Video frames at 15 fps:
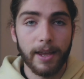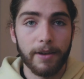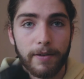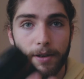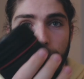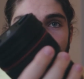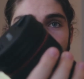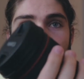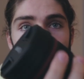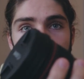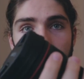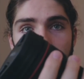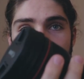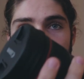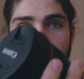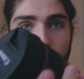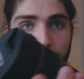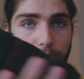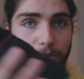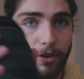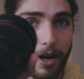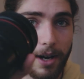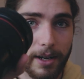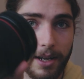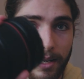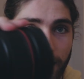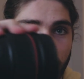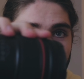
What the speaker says: heavy too, it's chunky.